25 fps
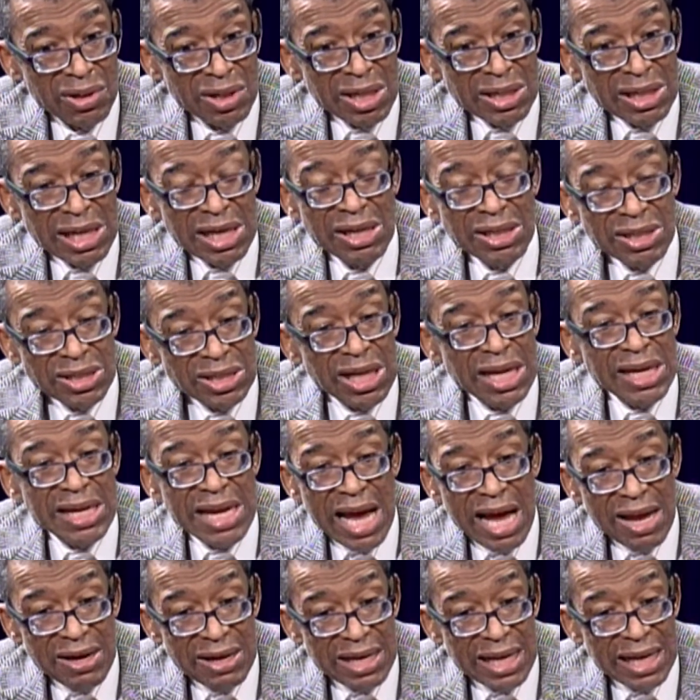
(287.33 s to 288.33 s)
They done shut
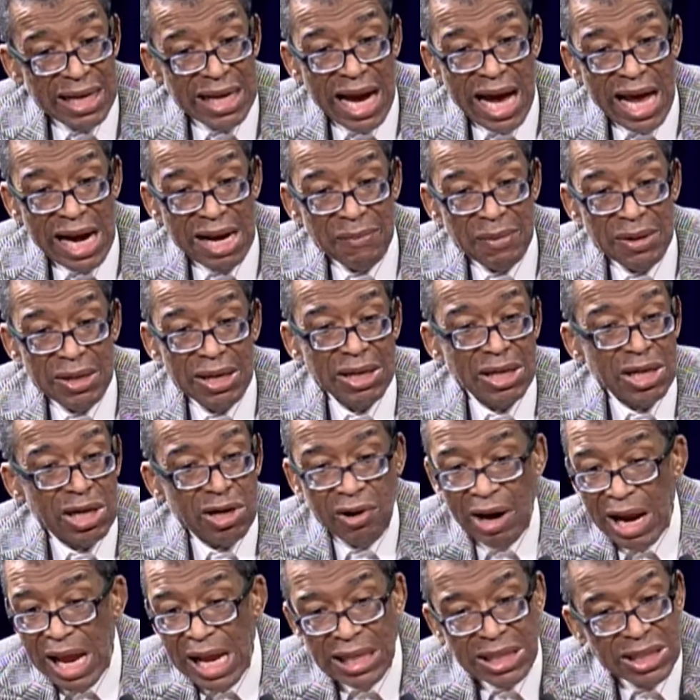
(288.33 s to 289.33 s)
down the economy and then
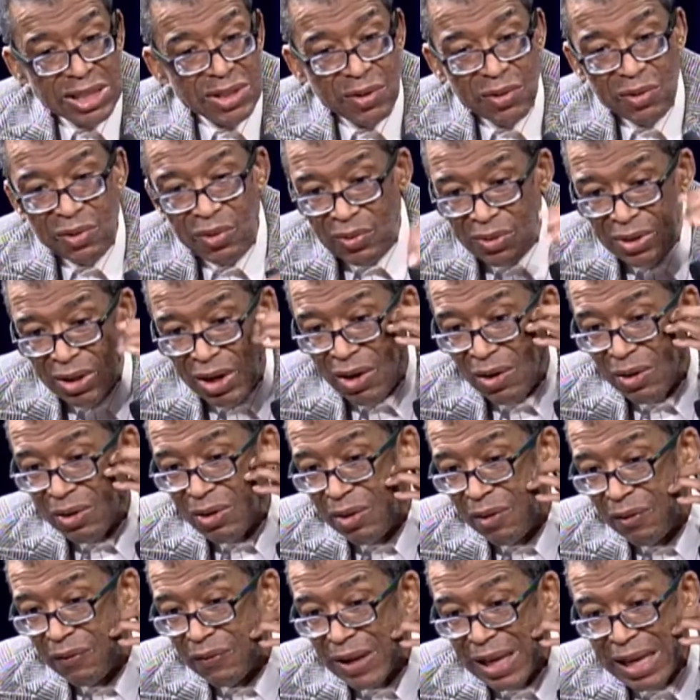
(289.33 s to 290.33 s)
crashed the whole
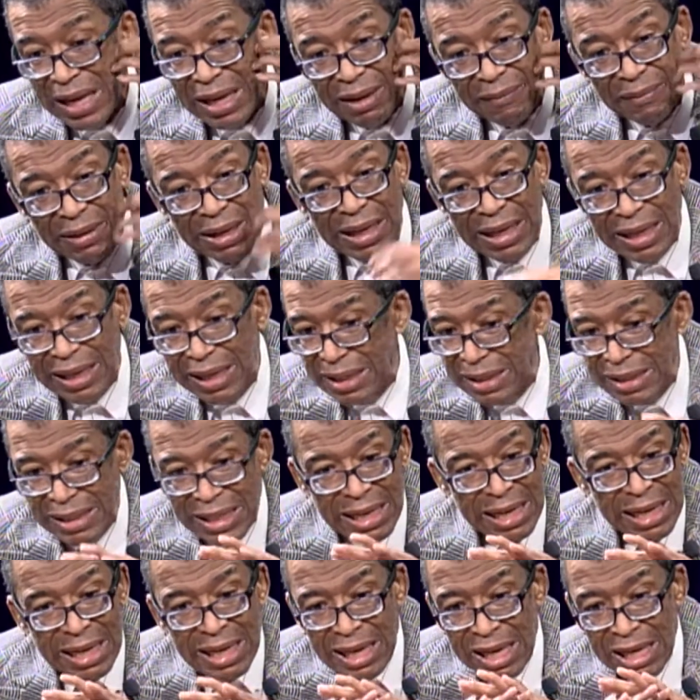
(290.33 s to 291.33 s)
doggone damn thing.
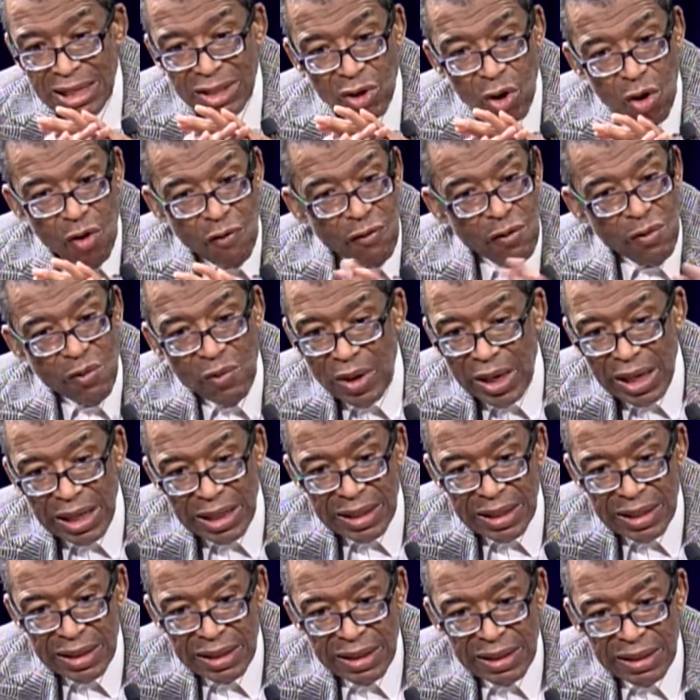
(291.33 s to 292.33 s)
It's over with.
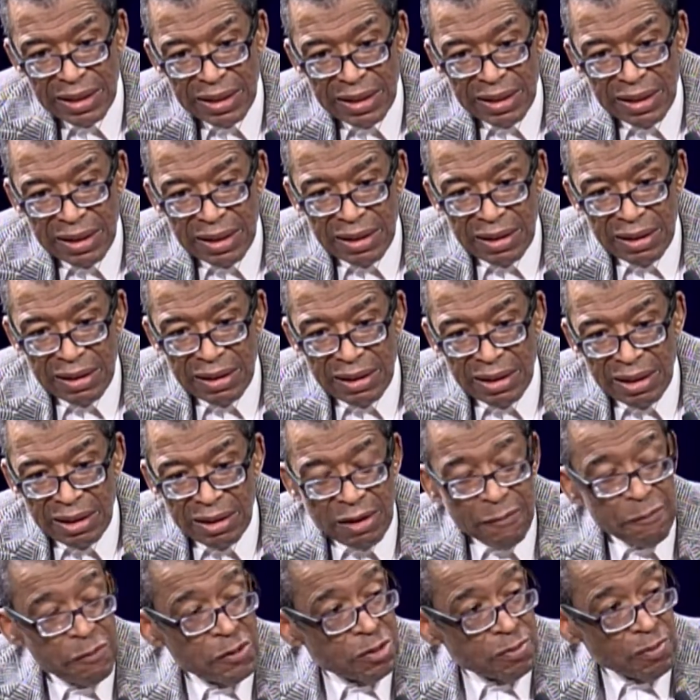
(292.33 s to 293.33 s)

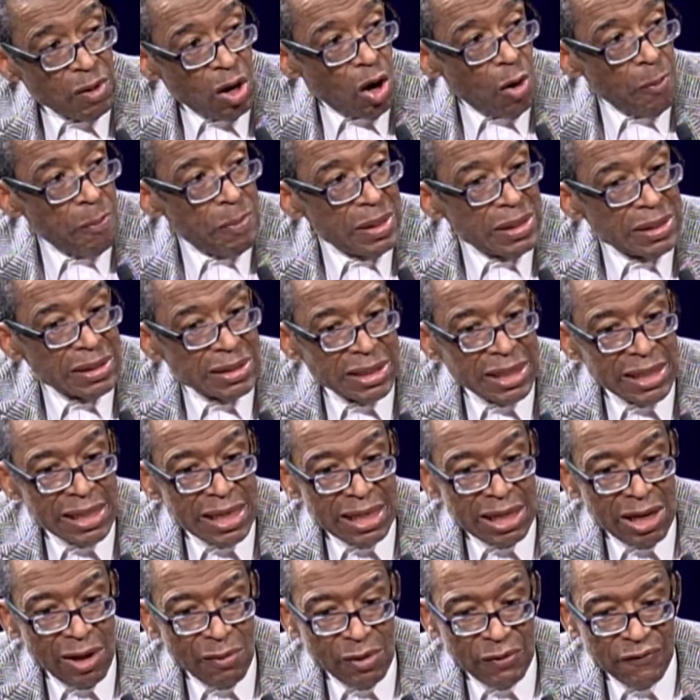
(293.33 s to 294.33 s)
Small businesses,
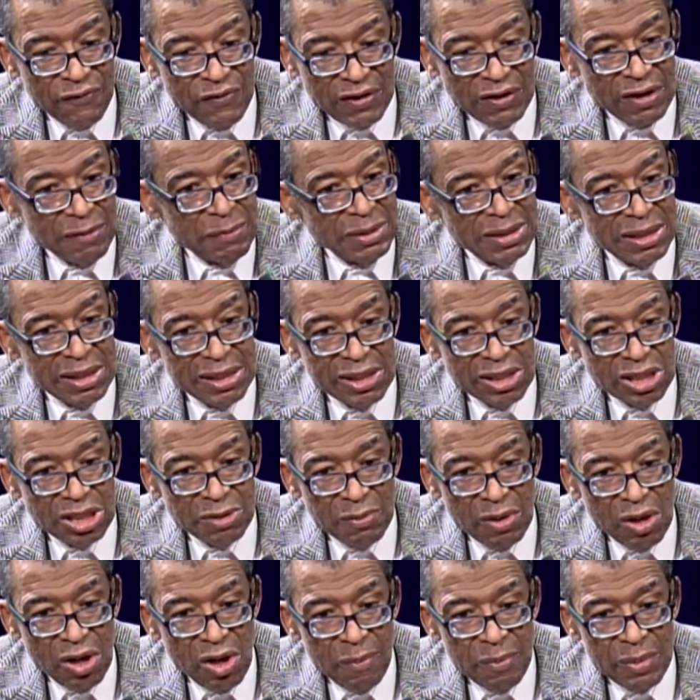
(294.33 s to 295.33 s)
it's like 50% of the
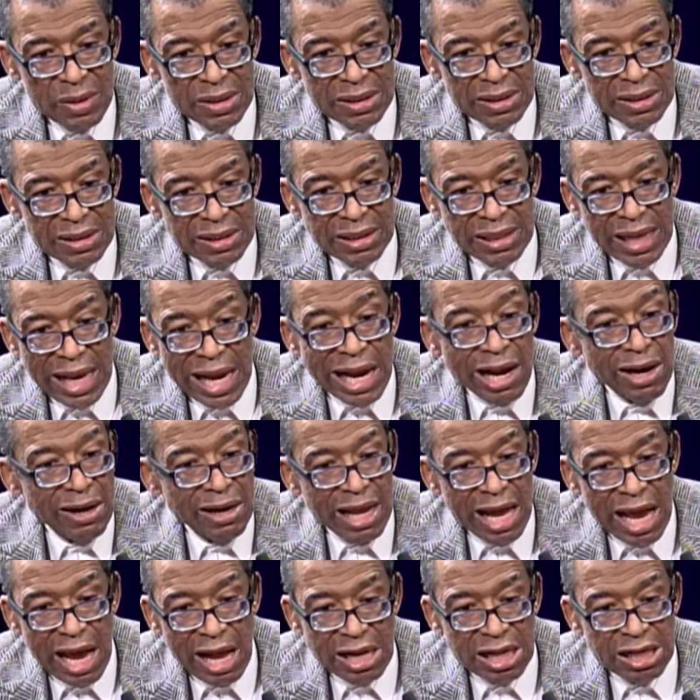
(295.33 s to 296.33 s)
small businesses,
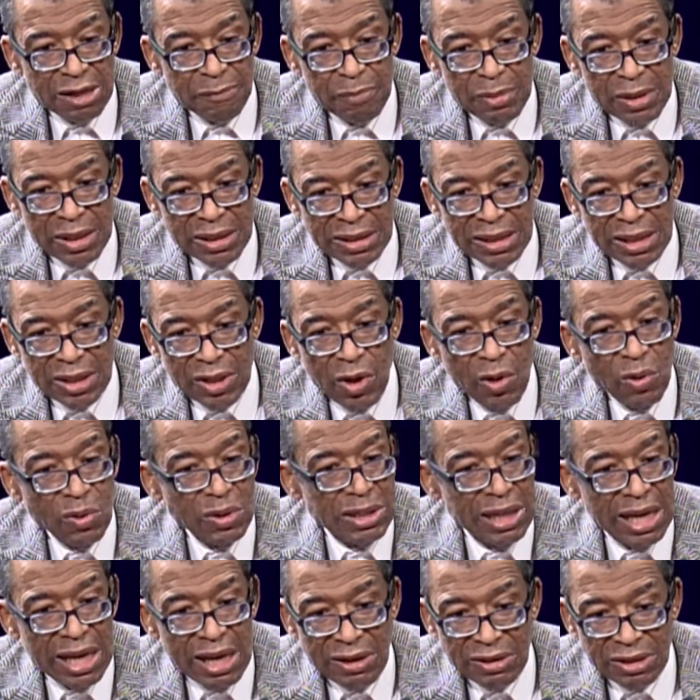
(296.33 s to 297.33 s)
airline is busted,
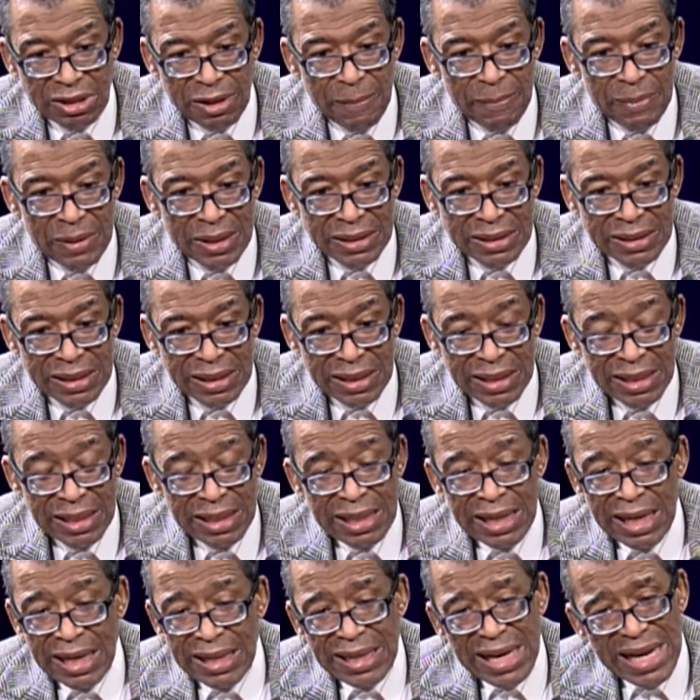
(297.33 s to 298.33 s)
hotels are busted.
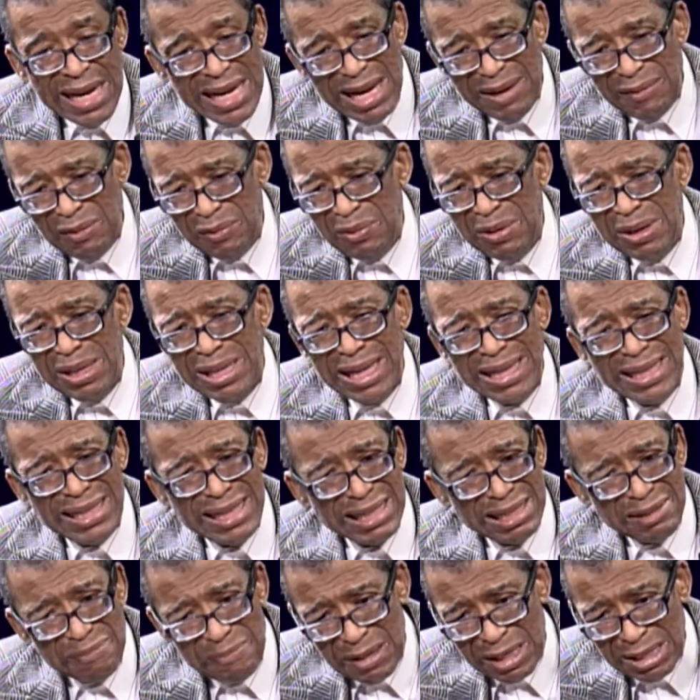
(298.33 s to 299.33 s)
They never will get
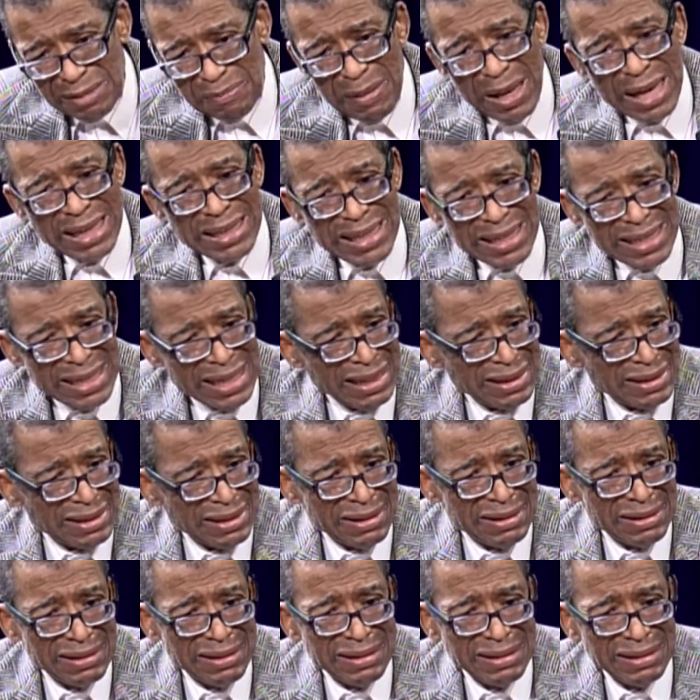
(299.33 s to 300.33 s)
this mess back together.